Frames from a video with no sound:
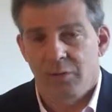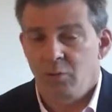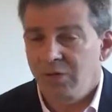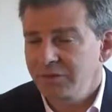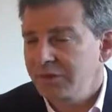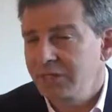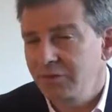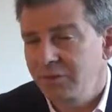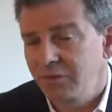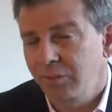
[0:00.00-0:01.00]
What else can
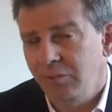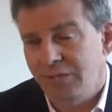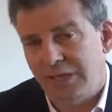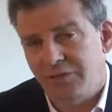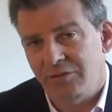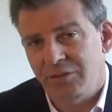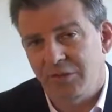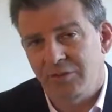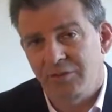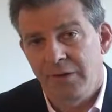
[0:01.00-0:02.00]
you do to protect
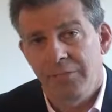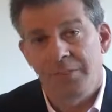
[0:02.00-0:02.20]
yourself?